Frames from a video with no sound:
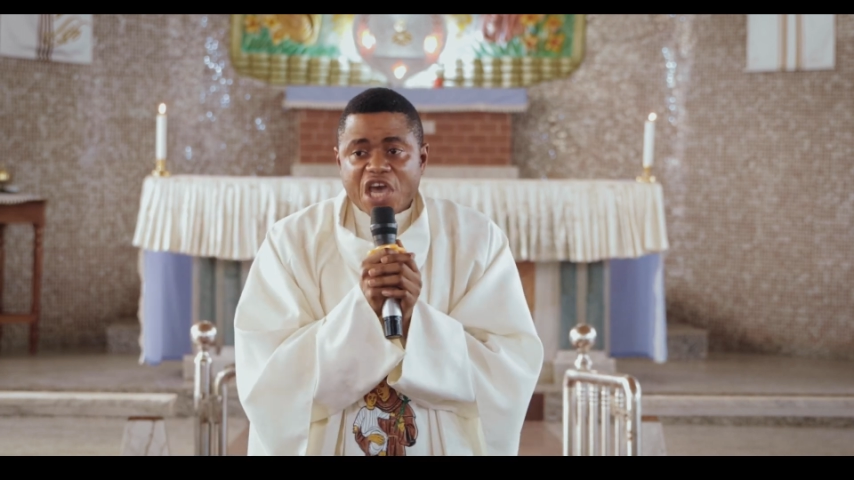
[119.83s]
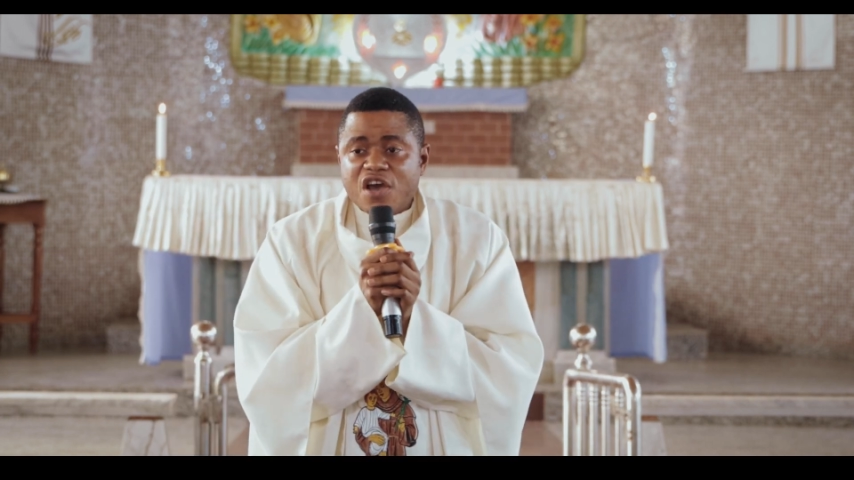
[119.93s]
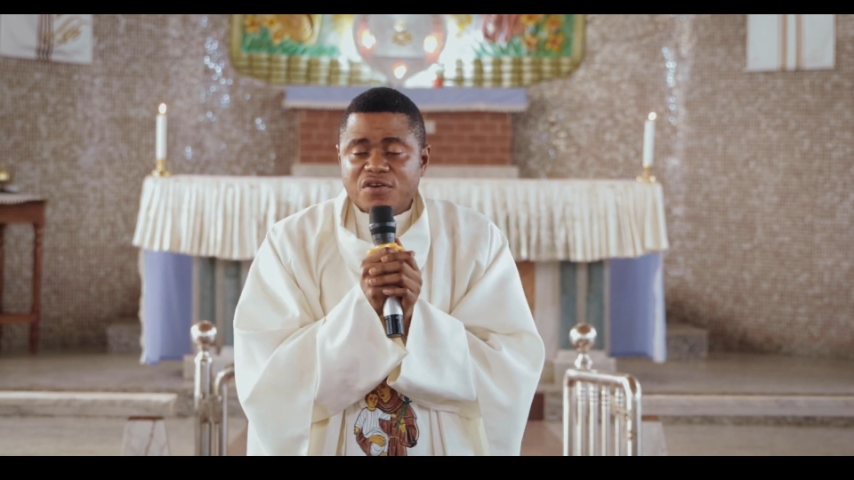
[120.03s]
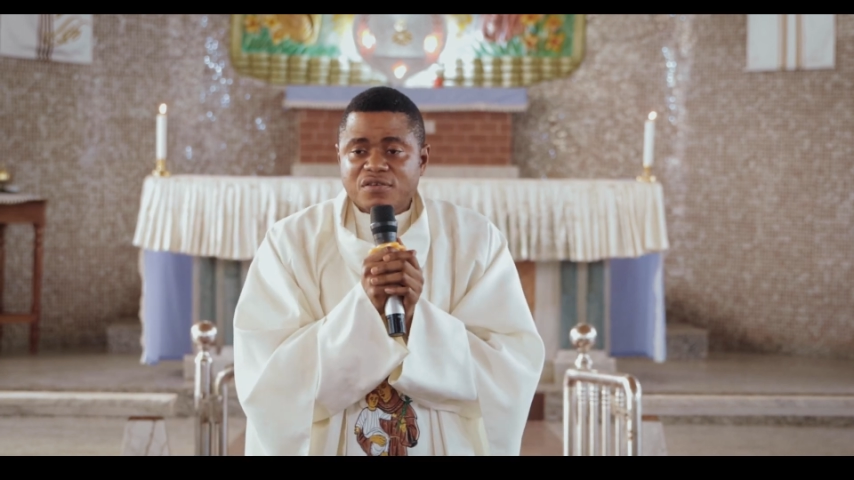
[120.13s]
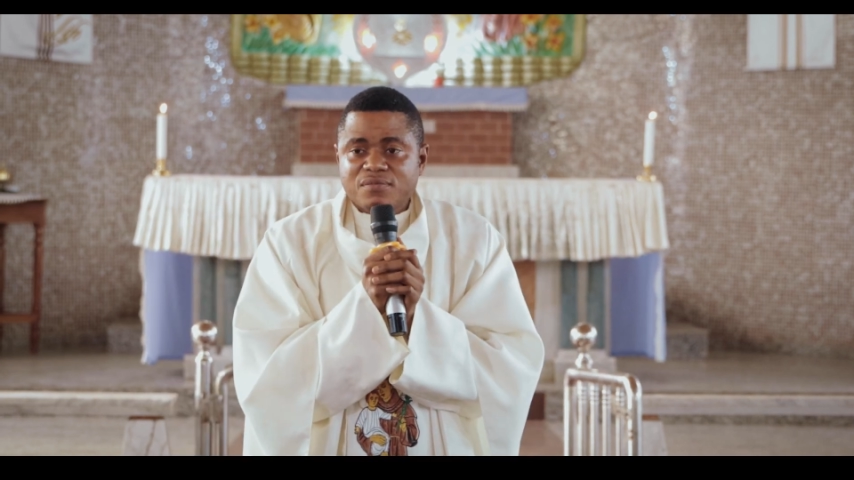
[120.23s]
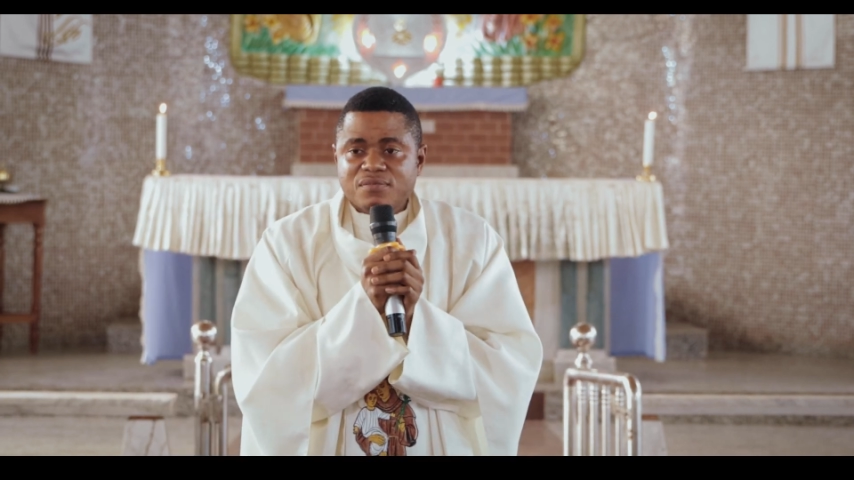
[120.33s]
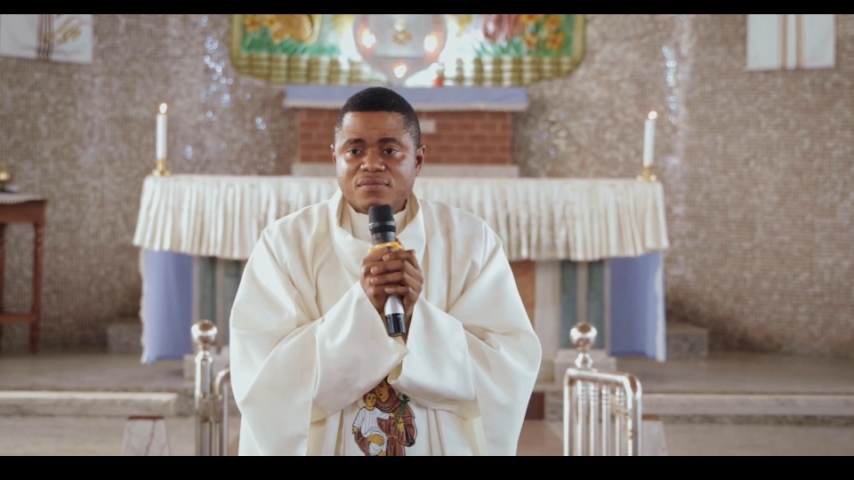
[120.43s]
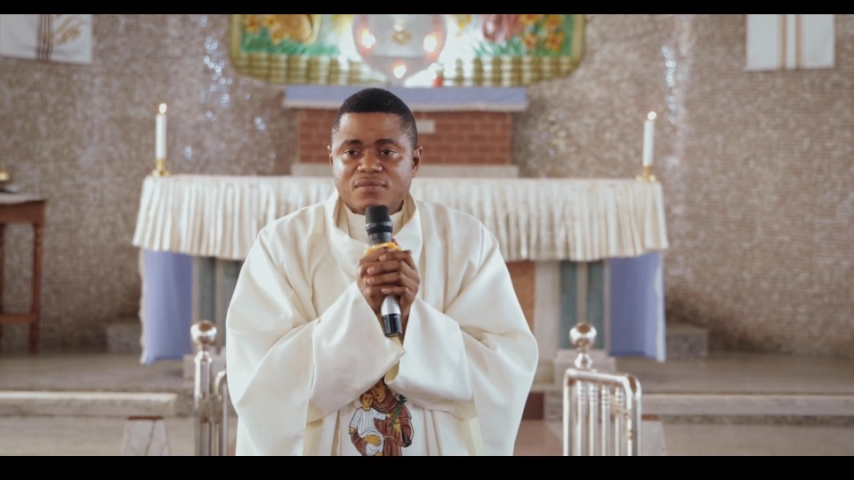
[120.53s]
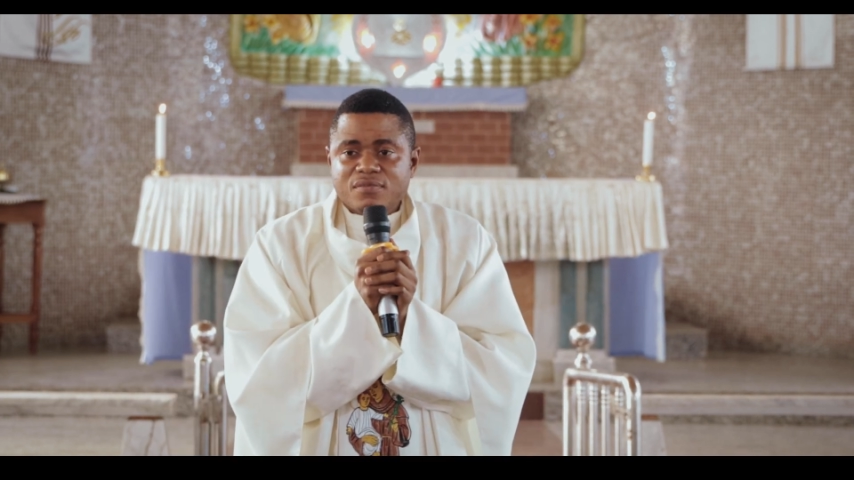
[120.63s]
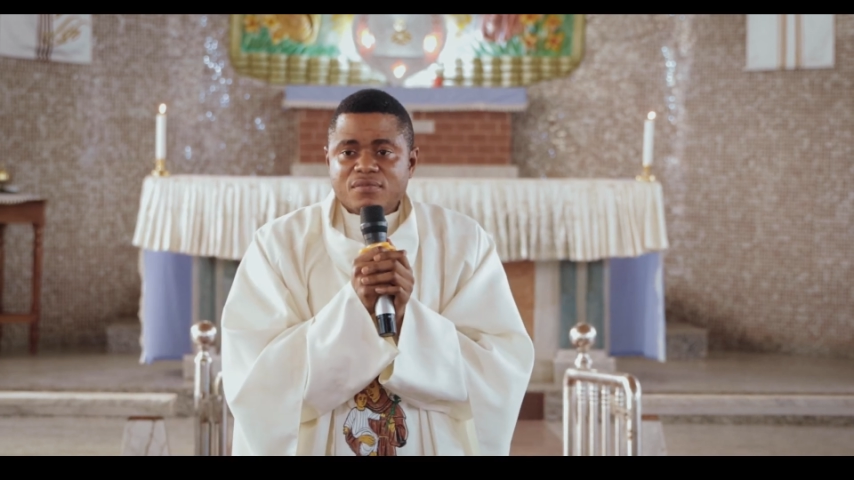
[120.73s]
girl.
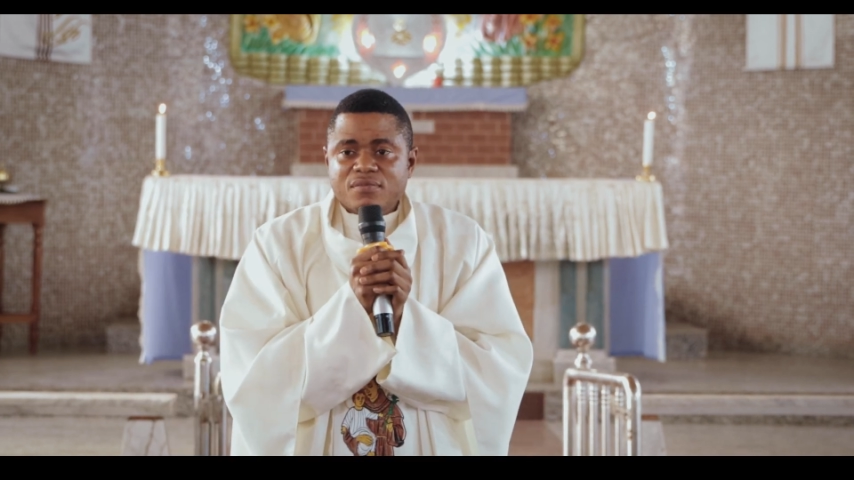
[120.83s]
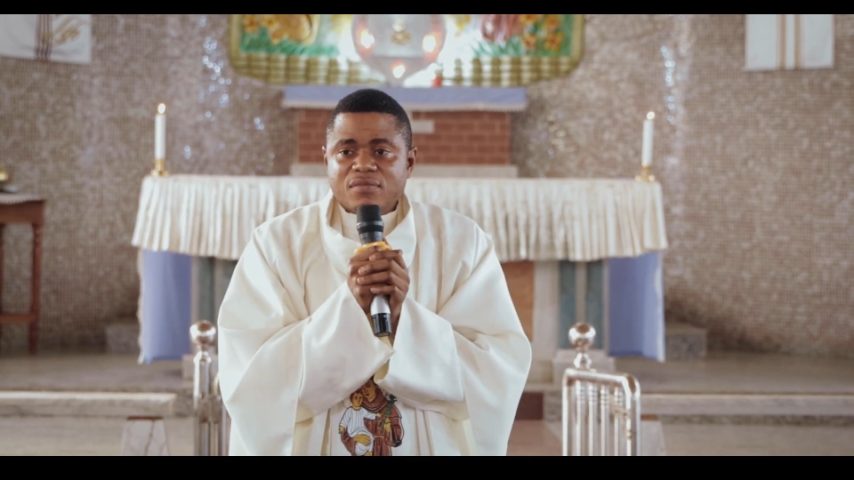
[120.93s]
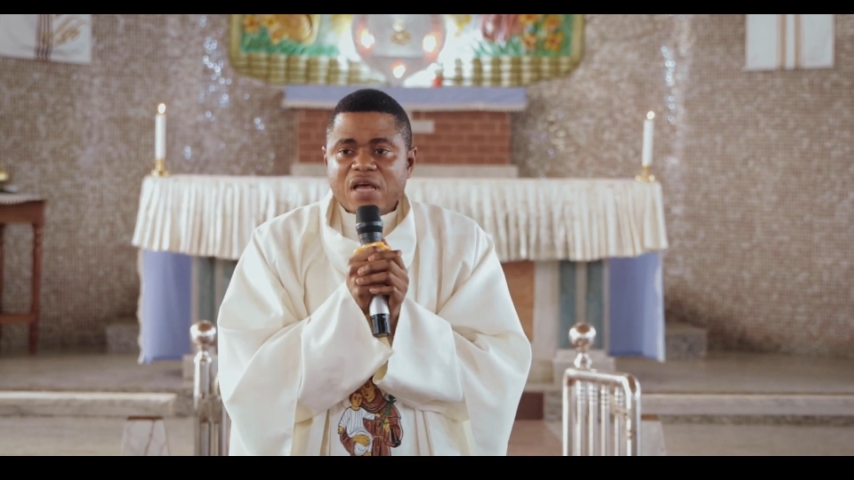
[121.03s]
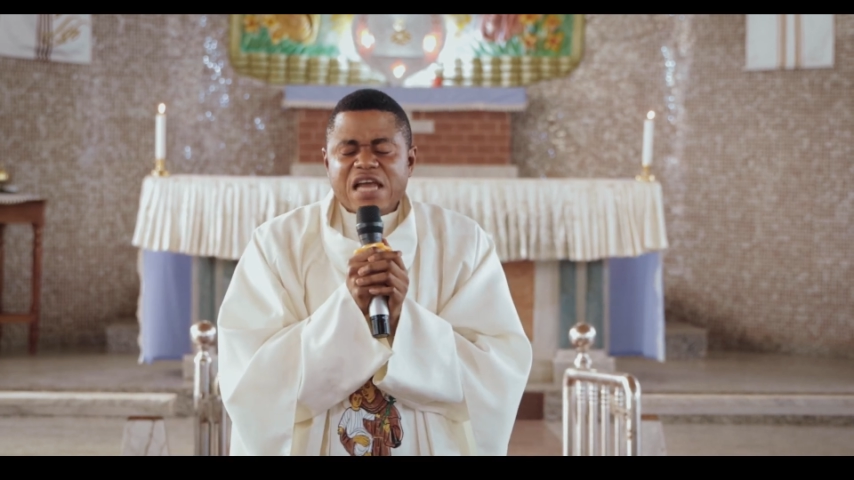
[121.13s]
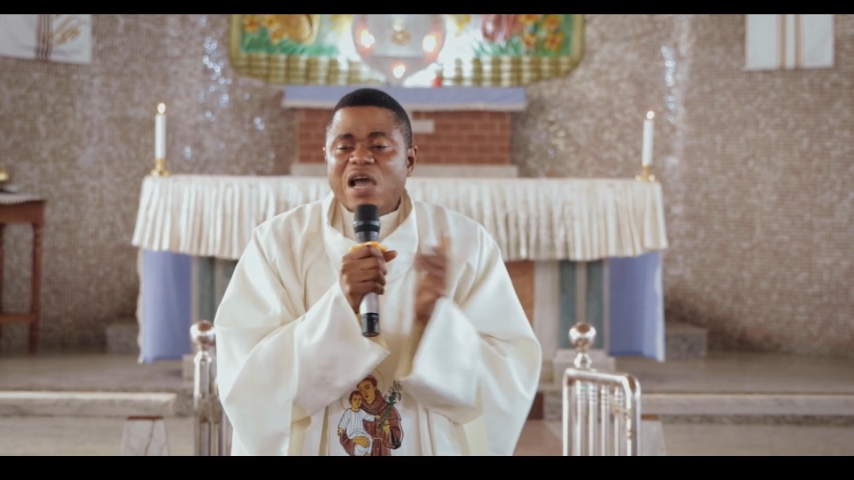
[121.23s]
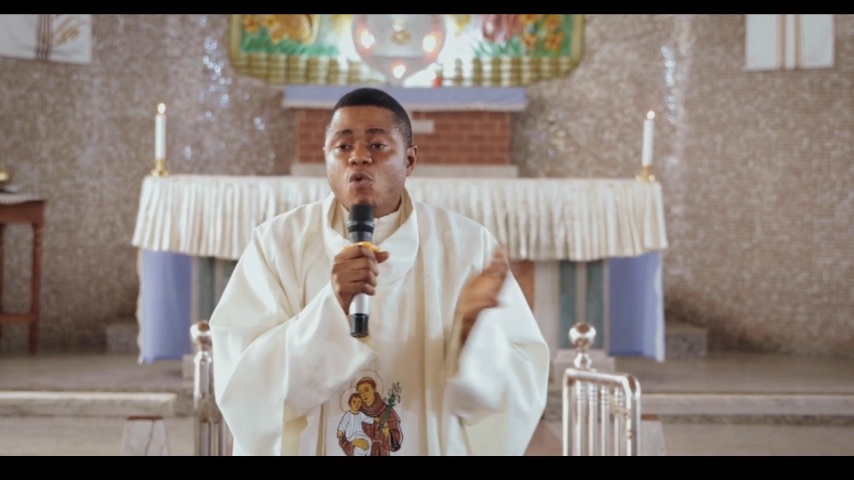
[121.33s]
And